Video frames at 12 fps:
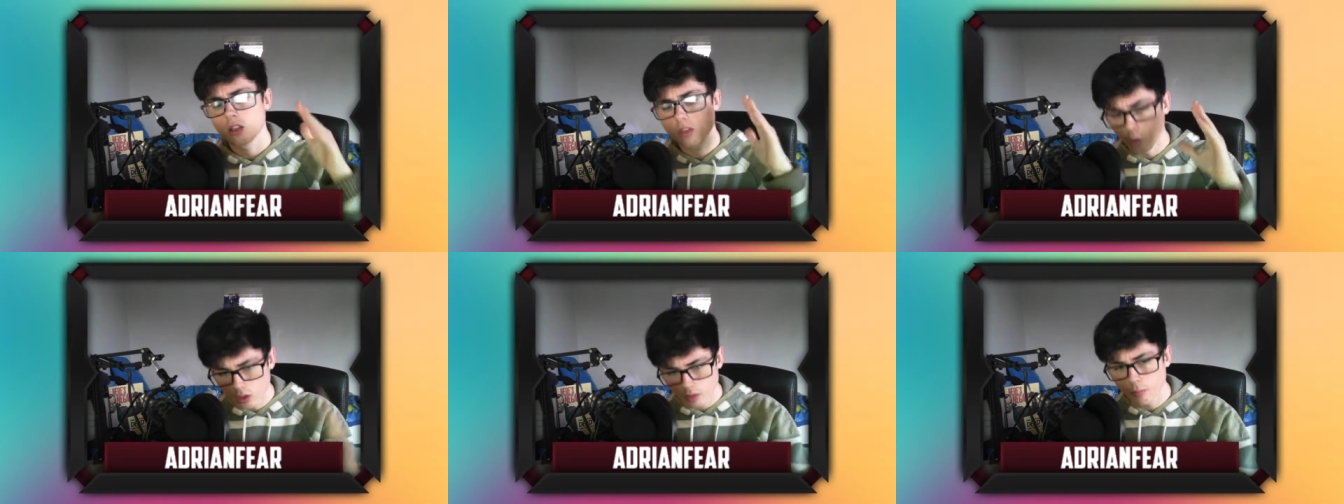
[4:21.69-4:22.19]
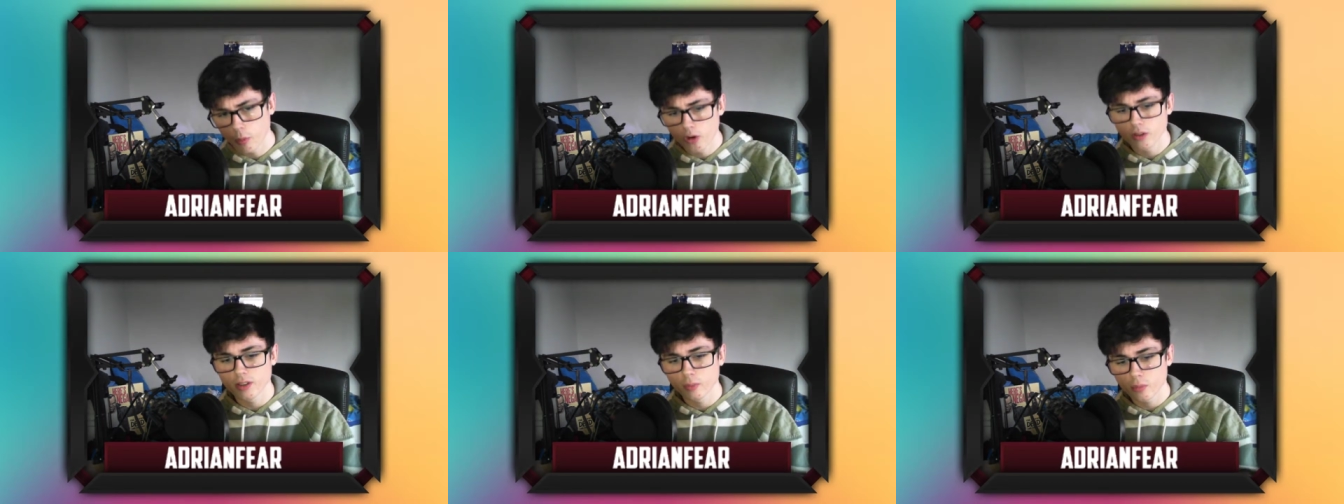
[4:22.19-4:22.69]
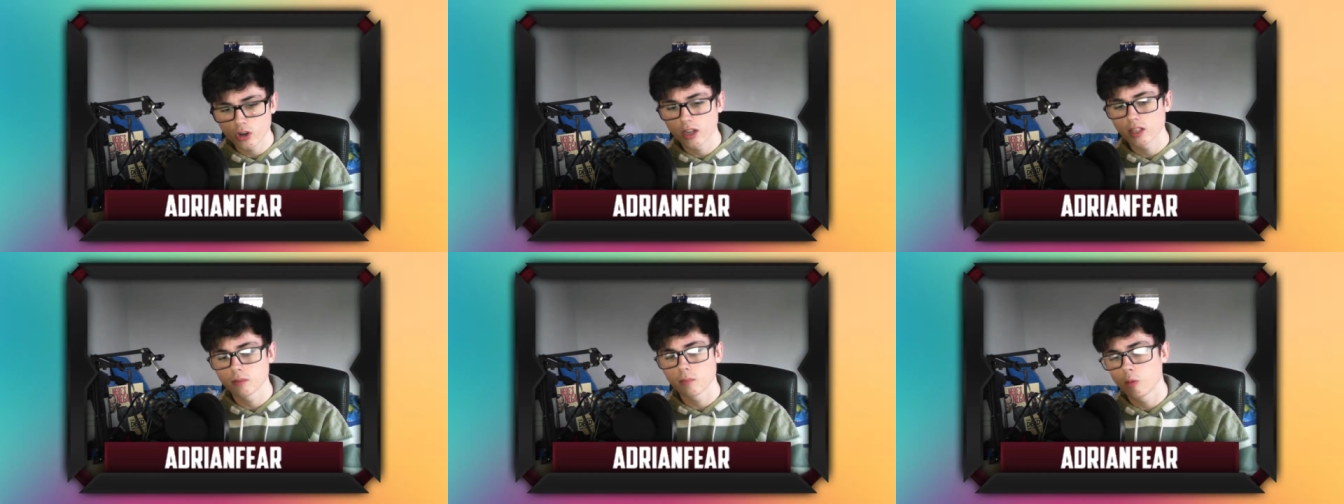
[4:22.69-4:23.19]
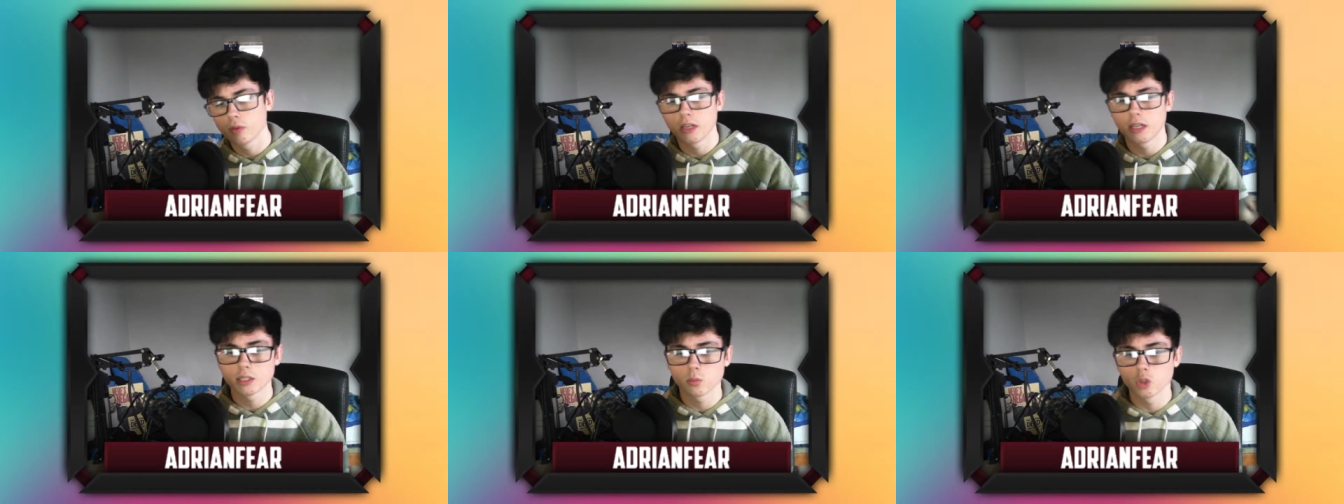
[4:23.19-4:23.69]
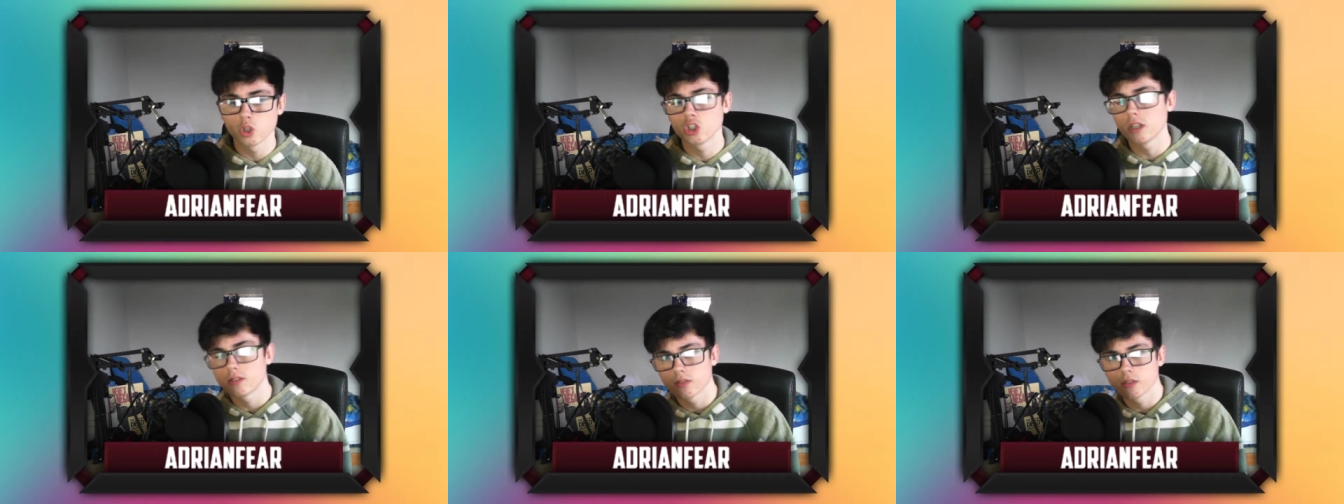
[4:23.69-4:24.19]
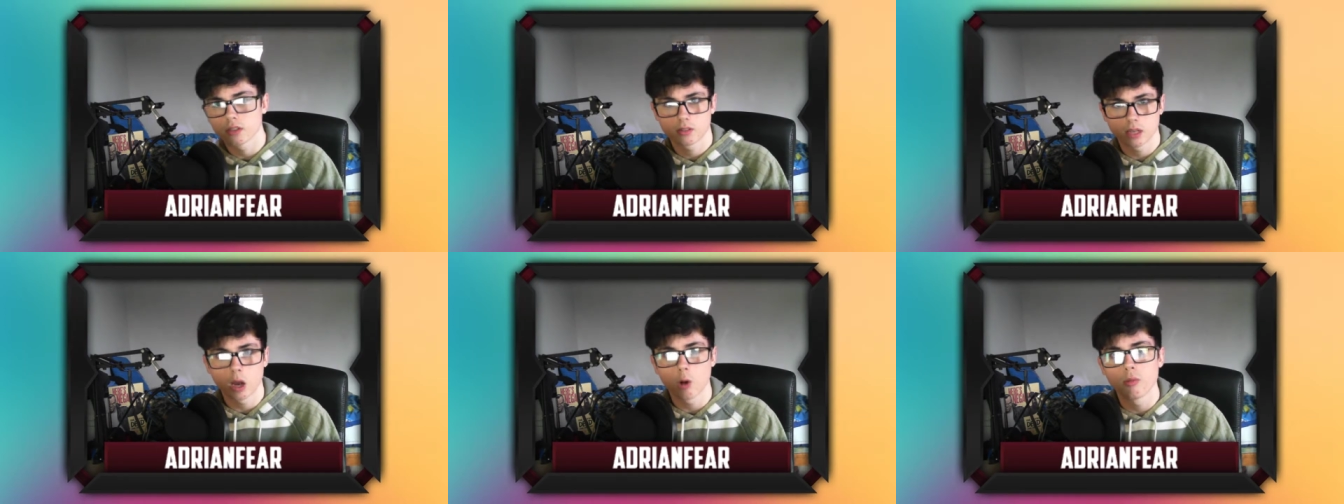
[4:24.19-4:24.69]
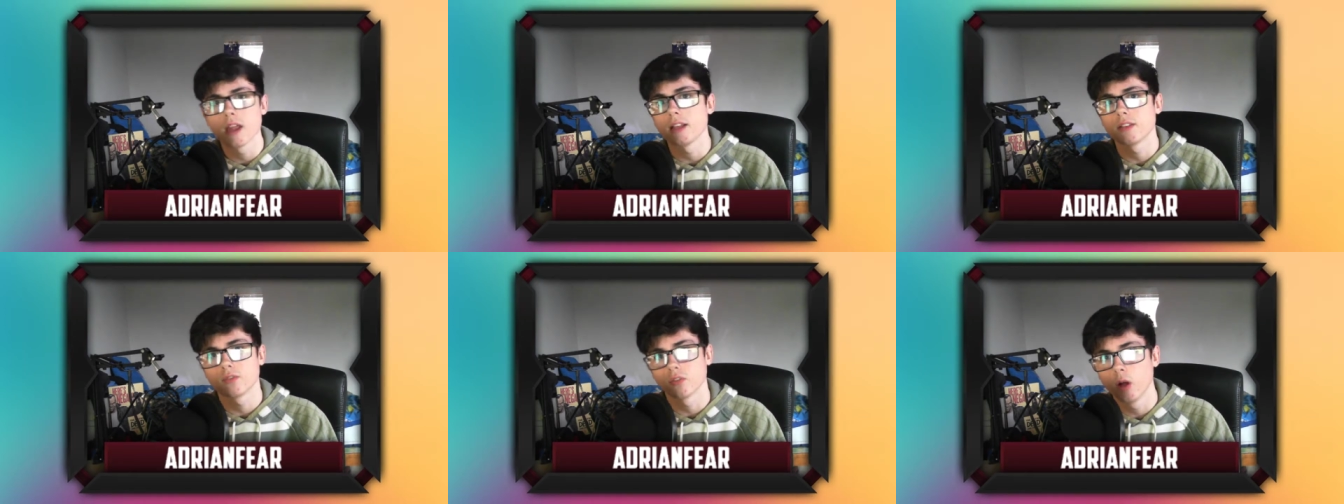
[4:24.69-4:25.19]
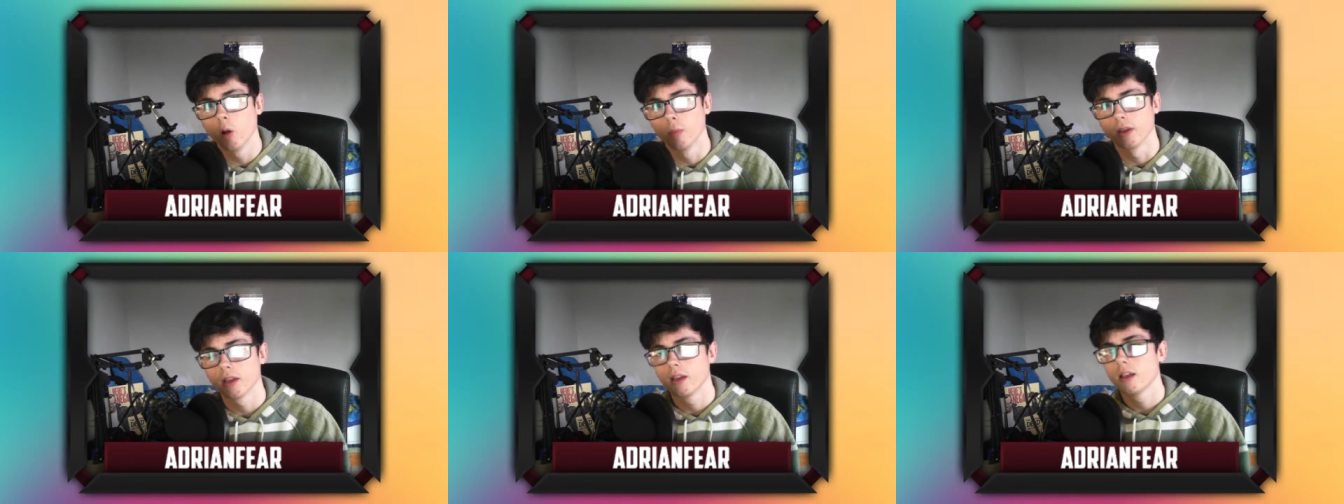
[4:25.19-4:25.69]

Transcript: The only point that we're at the moment is we just need to set up a date for filming.